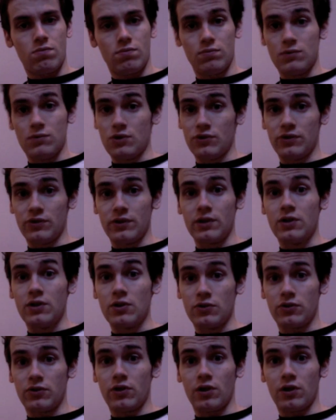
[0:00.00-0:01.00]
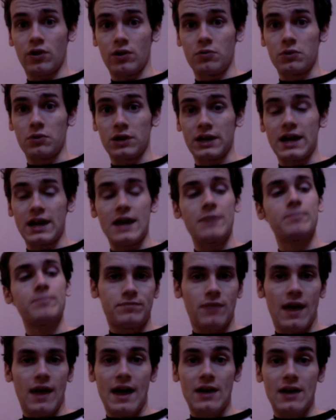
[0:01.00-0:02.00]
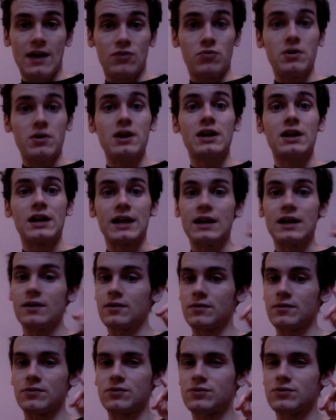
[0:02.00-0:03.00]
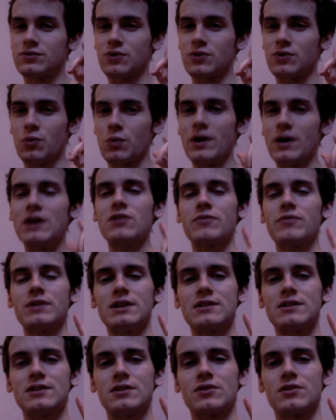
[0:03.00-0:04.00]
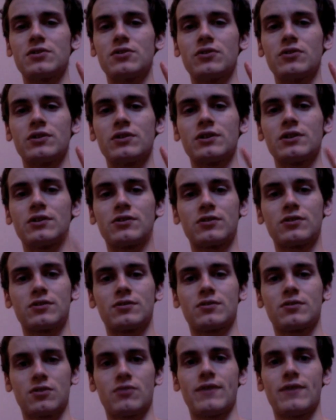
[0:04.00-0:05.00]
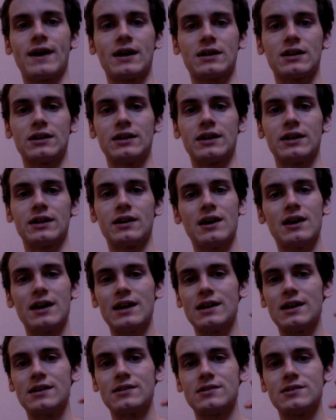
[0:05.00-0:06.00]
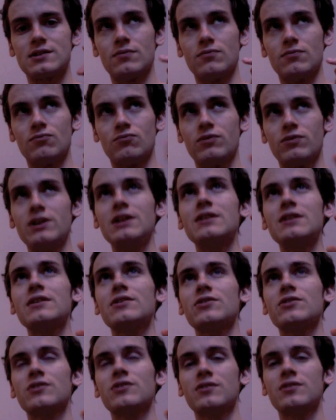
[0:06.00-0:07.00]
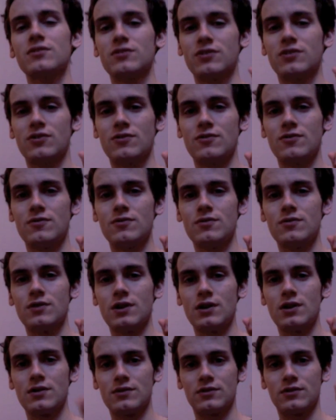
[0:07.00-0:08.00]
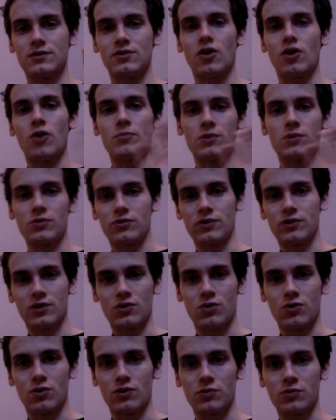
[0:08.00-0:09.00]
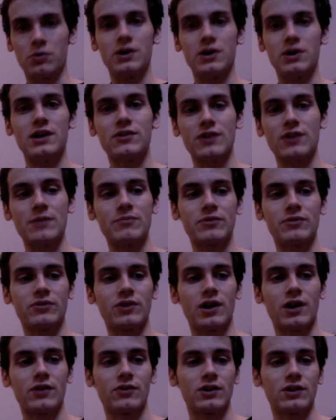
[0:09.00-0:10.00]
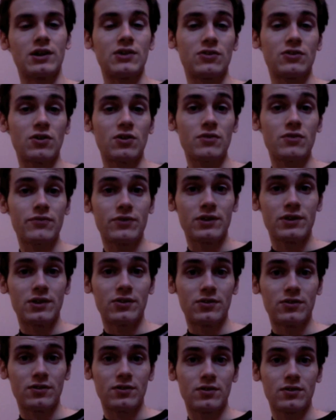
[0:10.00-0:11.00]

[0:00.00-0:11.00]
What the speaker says: Those are the notes you're going to want to get. And really, the way to really tell you're doing this correctly is really listen to the top notes of the chords, what he's emphasizing. He's going for this.